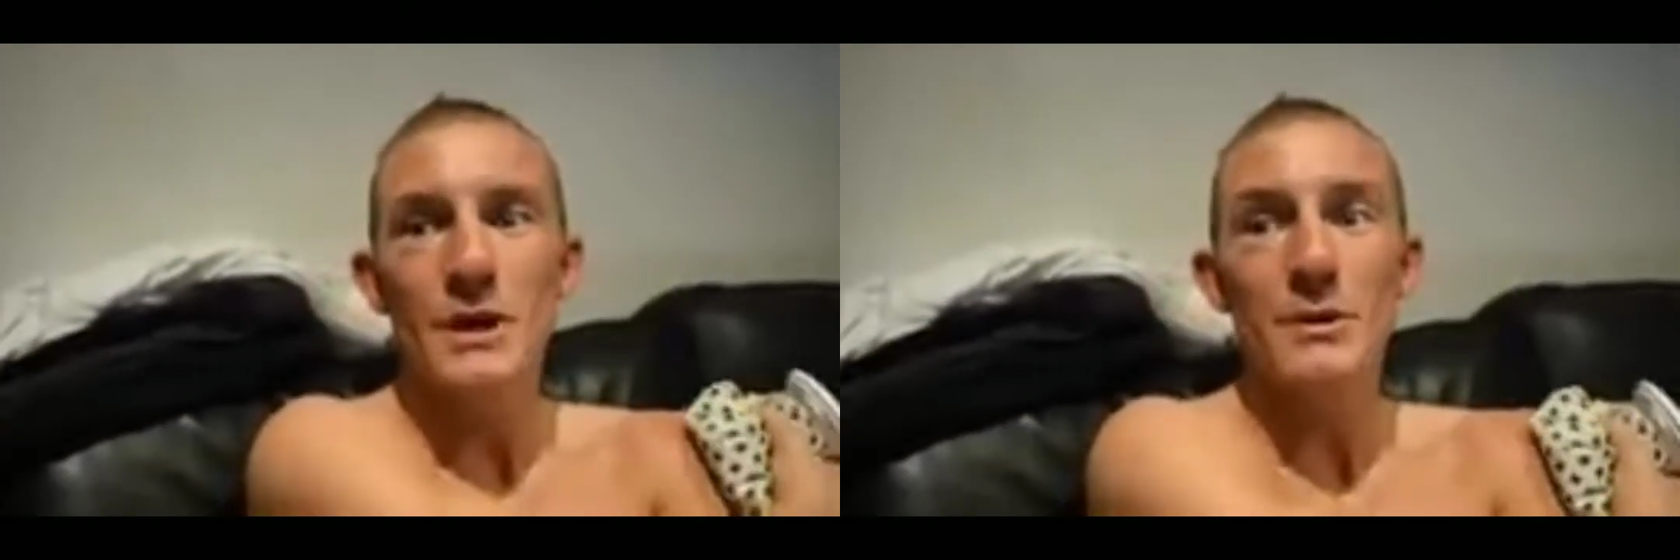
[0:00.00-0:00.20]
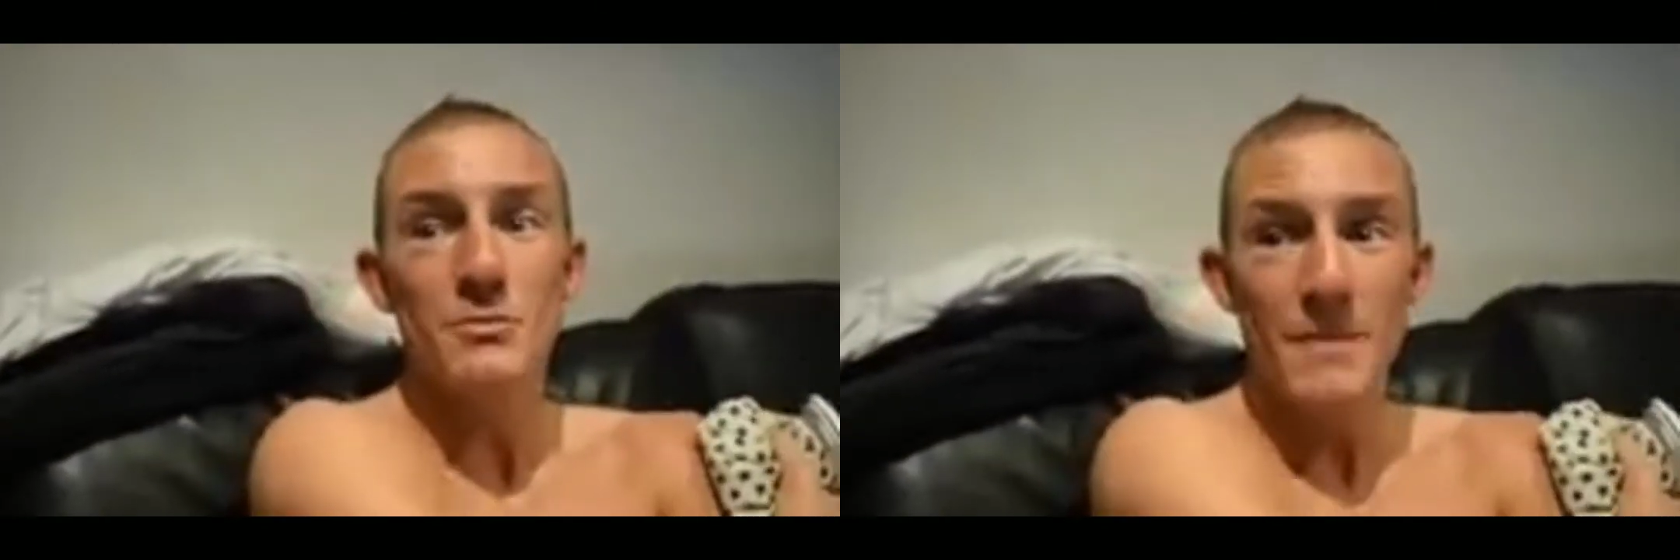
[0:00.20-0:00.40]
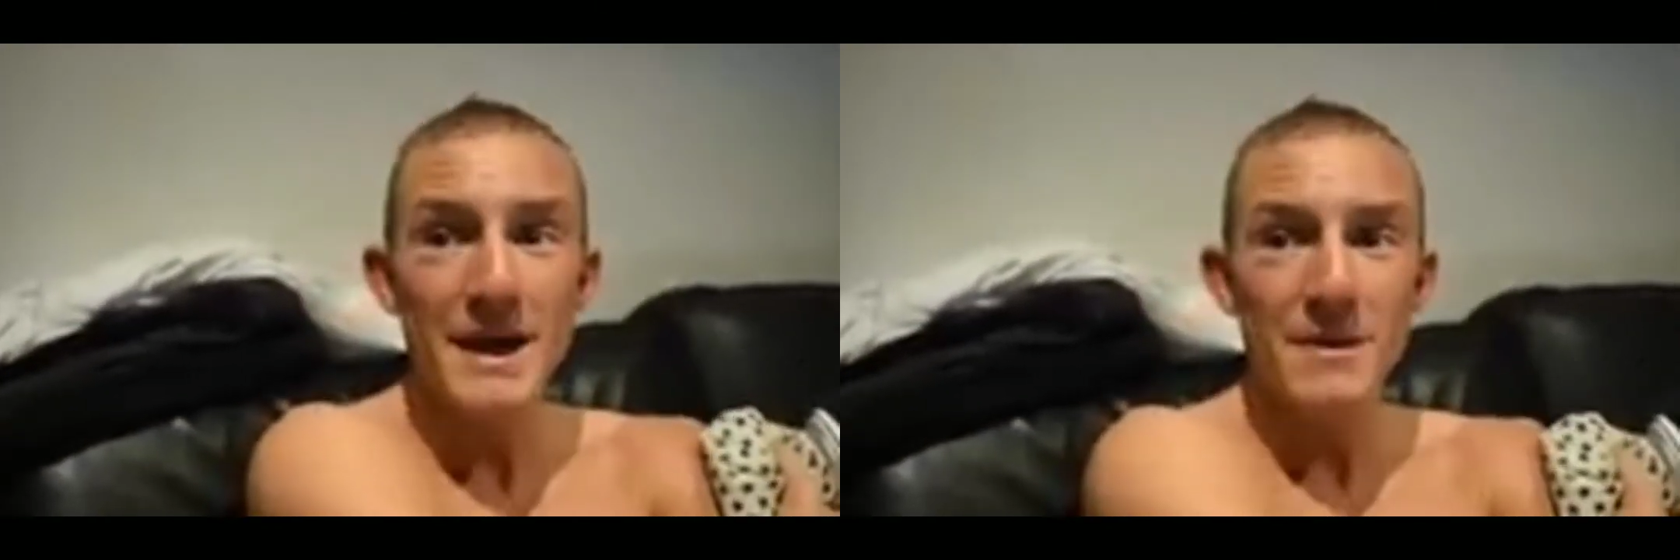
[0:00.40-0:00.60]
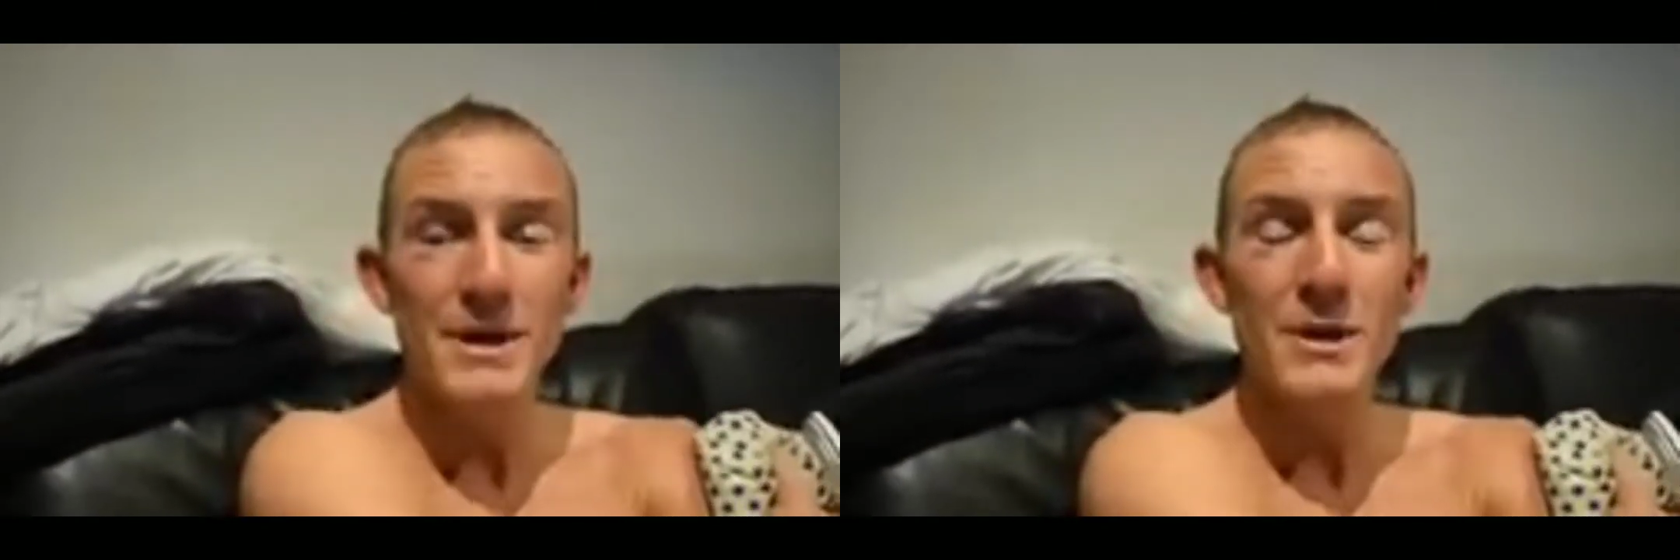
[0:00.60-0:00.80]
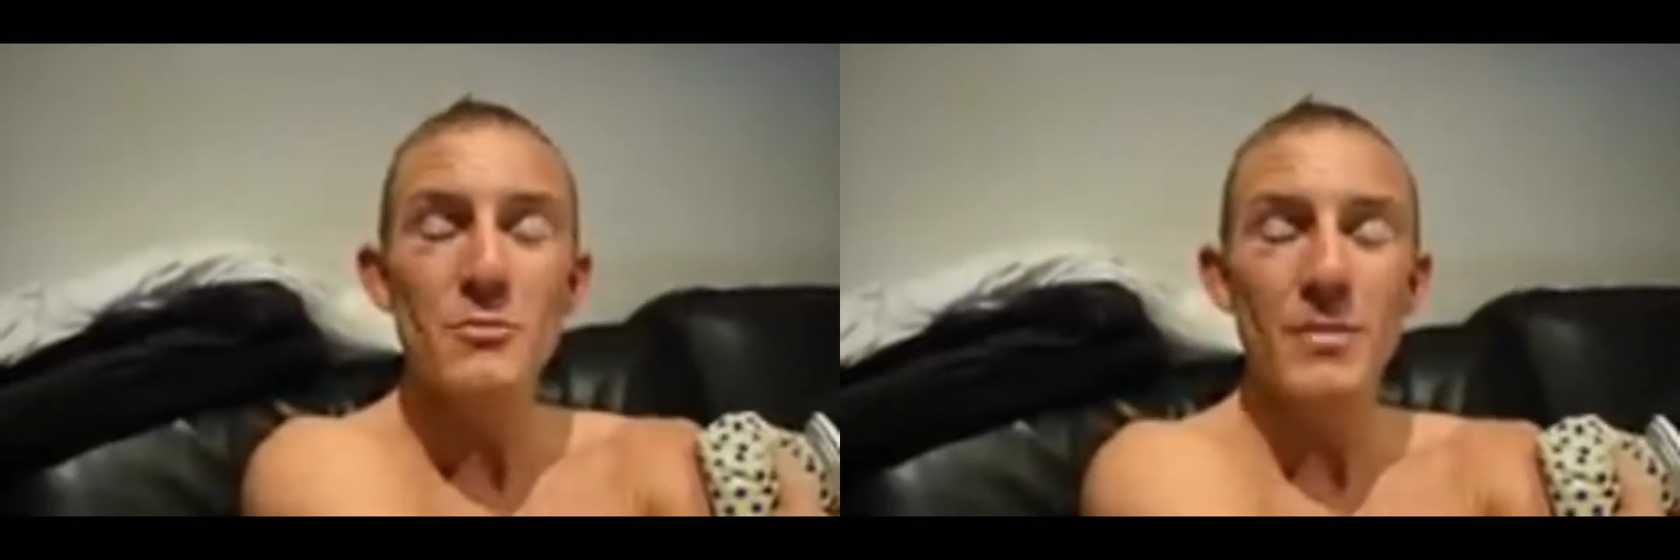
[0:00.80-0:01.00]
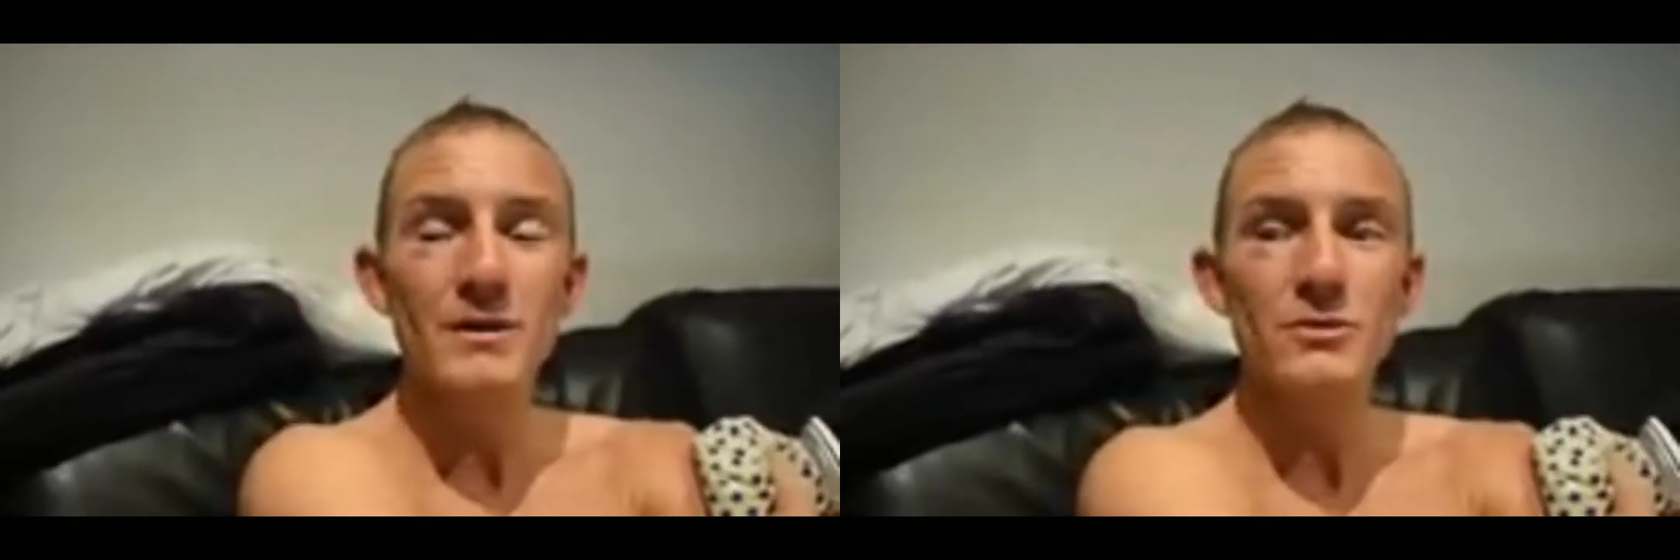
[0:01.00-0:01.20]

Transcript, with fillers: it was making me look bad as